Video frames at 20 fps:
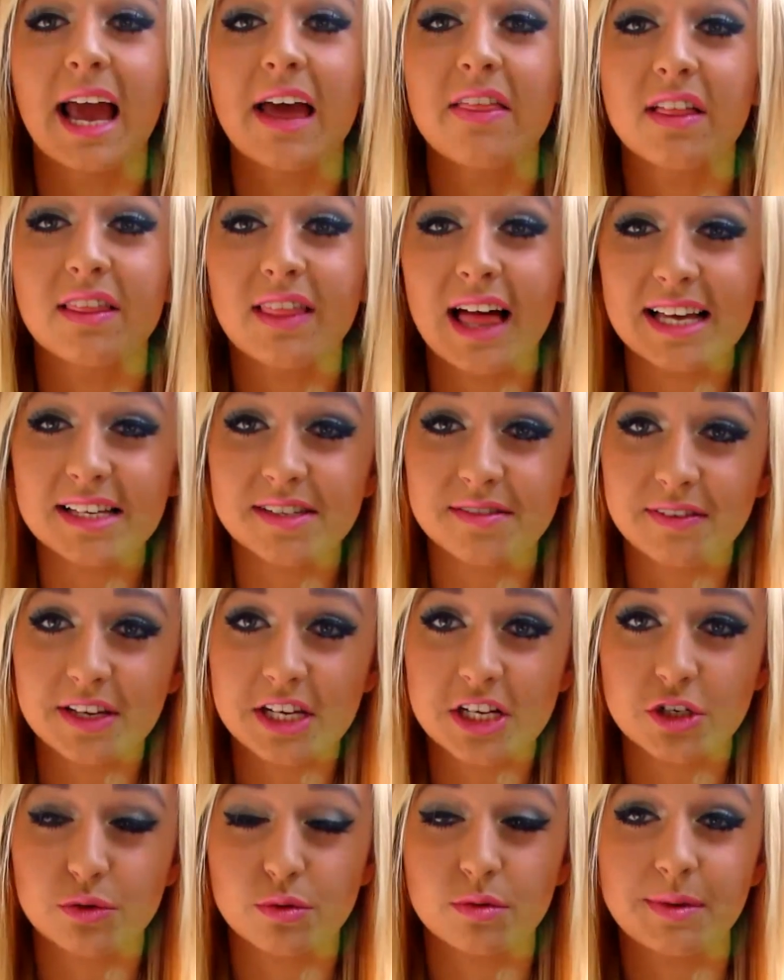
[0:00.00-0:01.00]
And the last
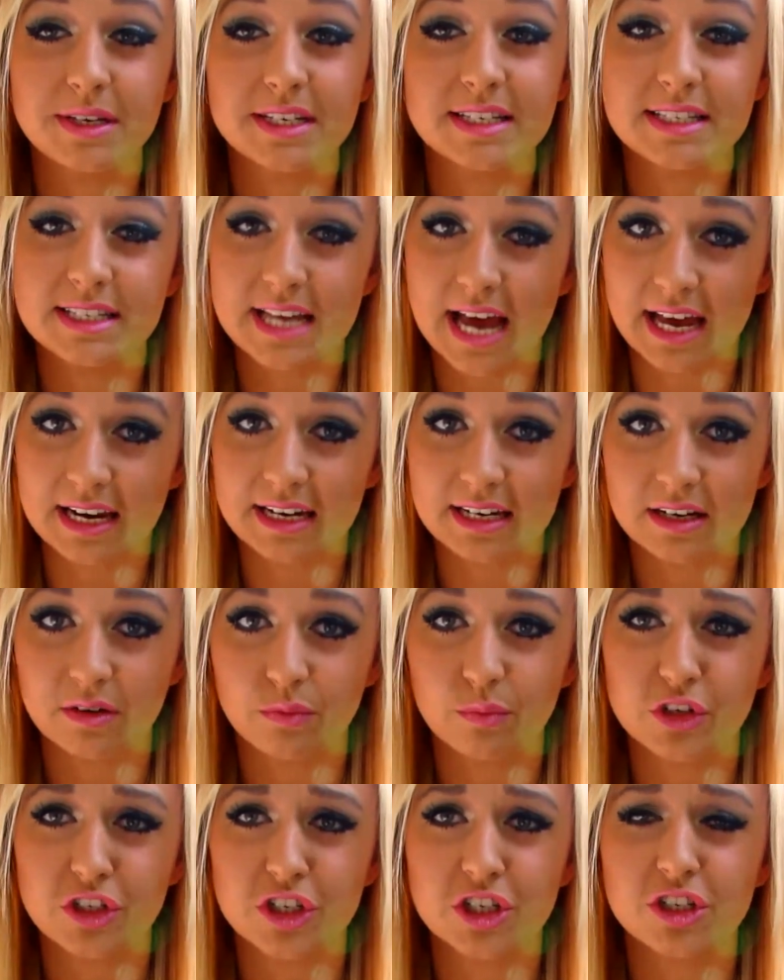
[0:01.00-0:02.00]
finish would be satin,
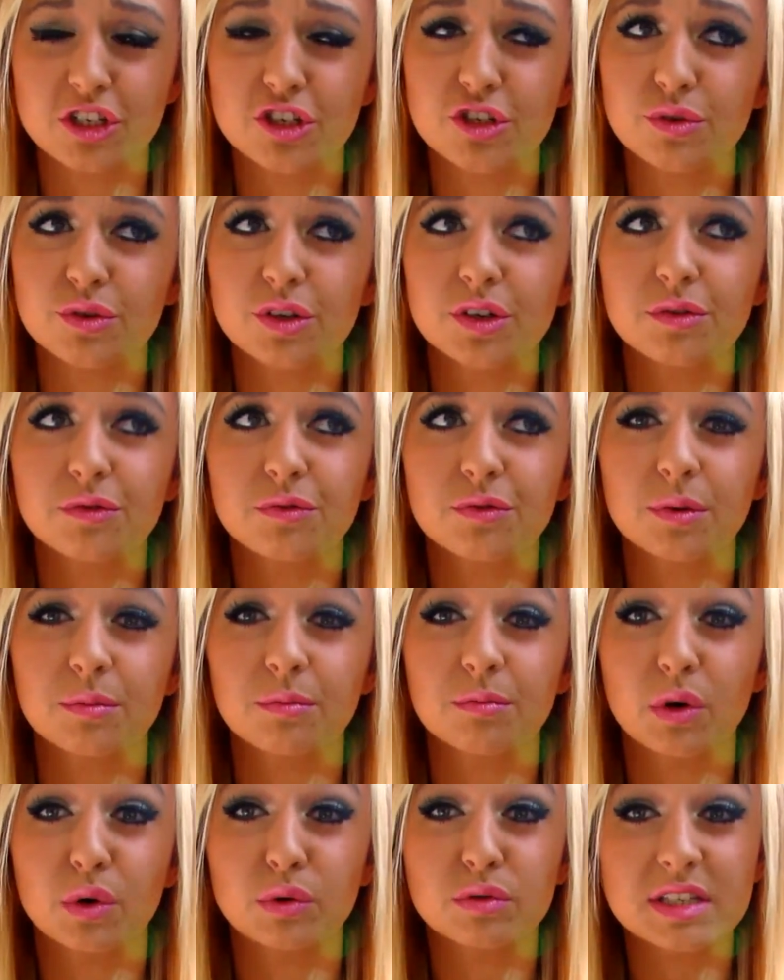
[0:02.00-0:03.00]
which is suited for
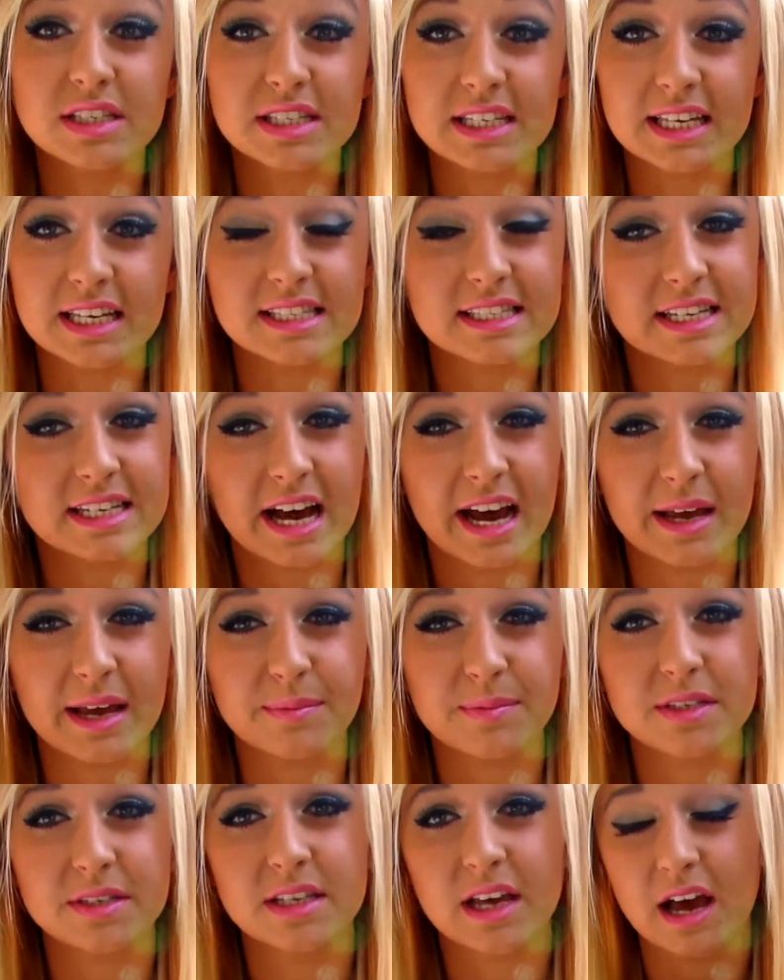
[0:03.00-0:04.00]
most skin
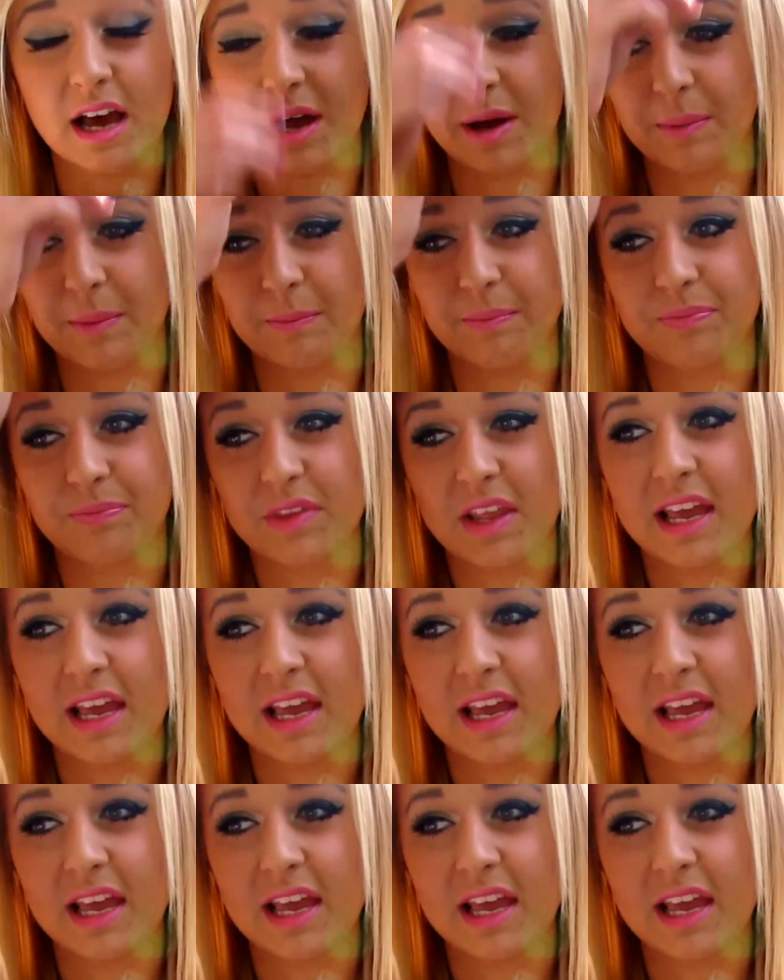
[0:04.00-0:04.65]
types, and